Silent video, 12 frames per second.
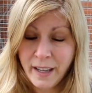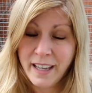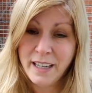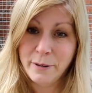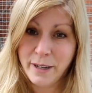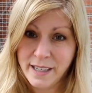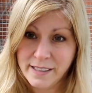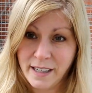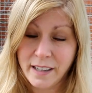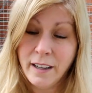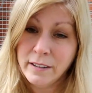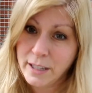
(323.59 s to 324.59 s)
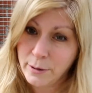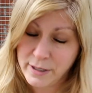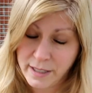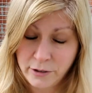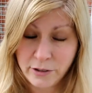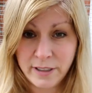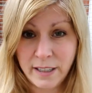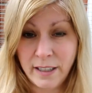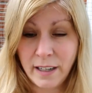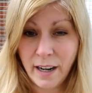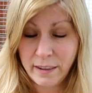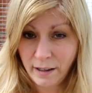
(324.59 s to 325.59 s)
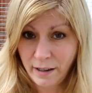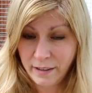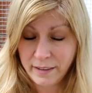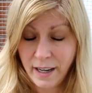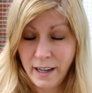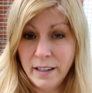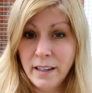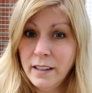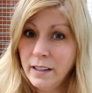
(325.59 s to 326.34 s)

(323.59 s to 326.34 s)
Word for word: Anyways, I thought that was interesting, and I thought that